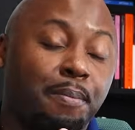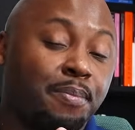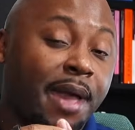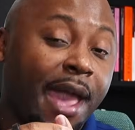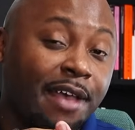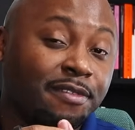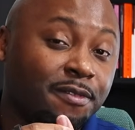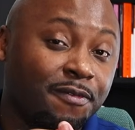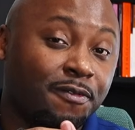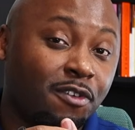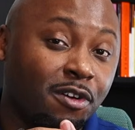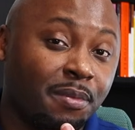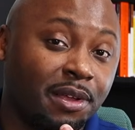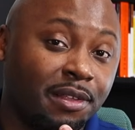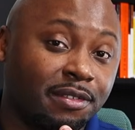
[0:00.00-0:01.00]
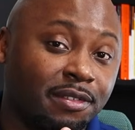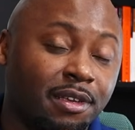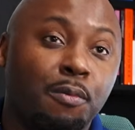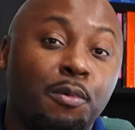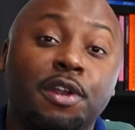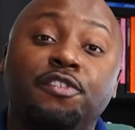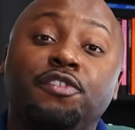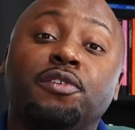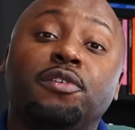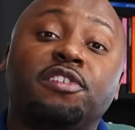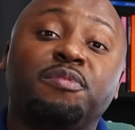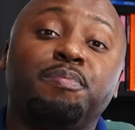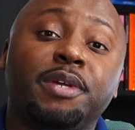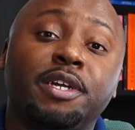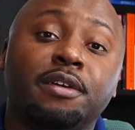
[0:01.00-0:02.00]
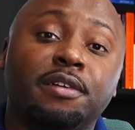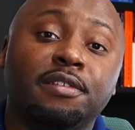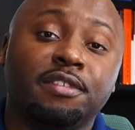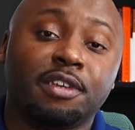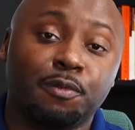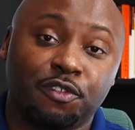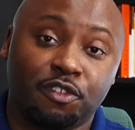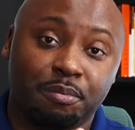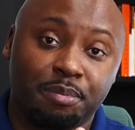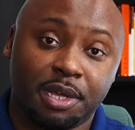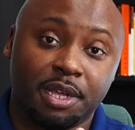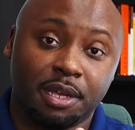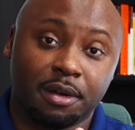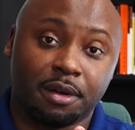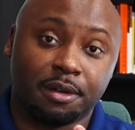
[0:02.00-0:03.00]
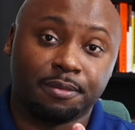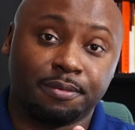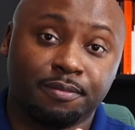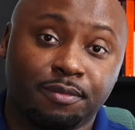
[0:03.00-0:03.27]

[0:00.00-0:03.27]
Past performance, what is your experience in what you're bidding on?